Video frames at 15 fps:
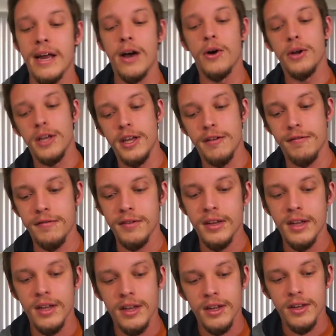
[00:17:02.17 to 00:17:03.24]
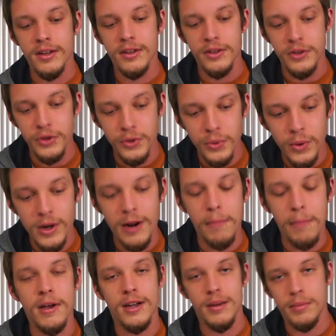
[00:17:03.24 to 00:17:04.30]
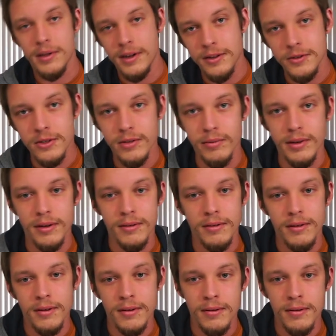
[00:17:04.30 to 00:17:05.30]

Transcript: Now, if you to pick up an instrument